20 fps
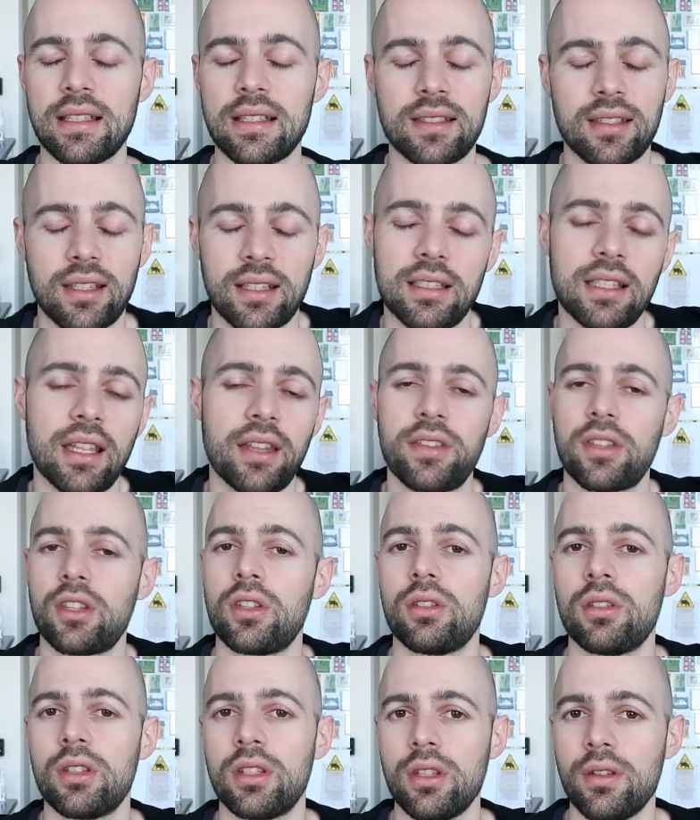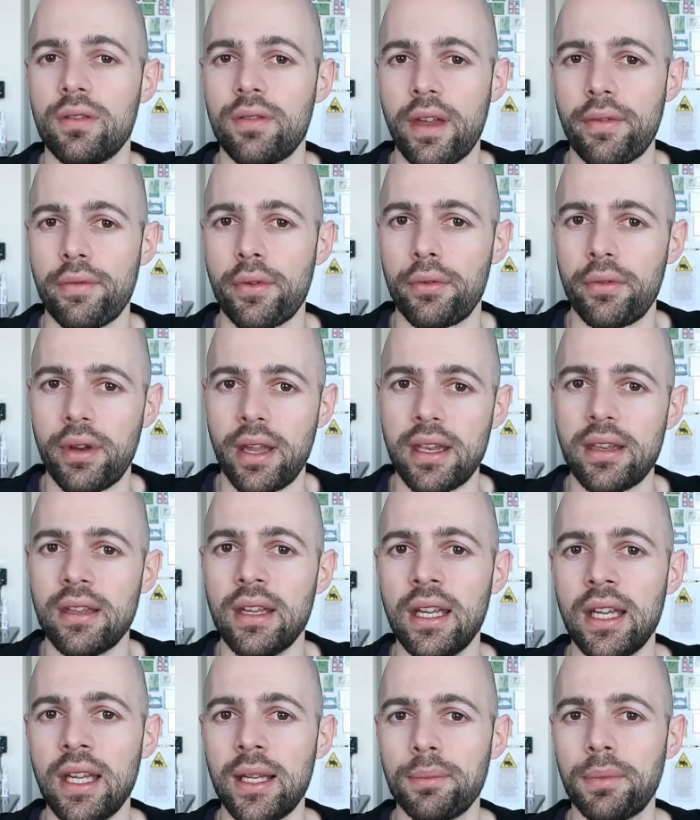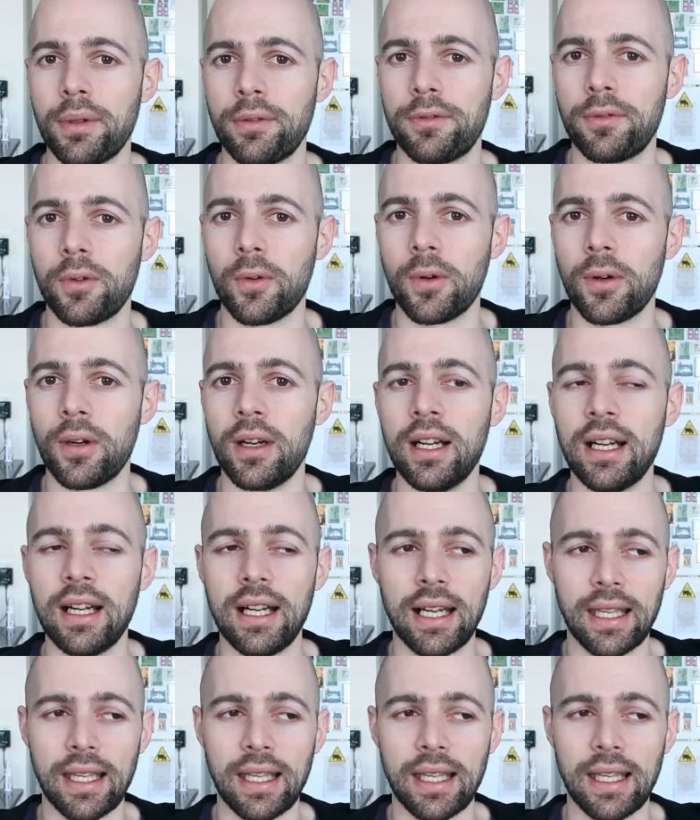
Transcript: it's like nothing you've ever read before.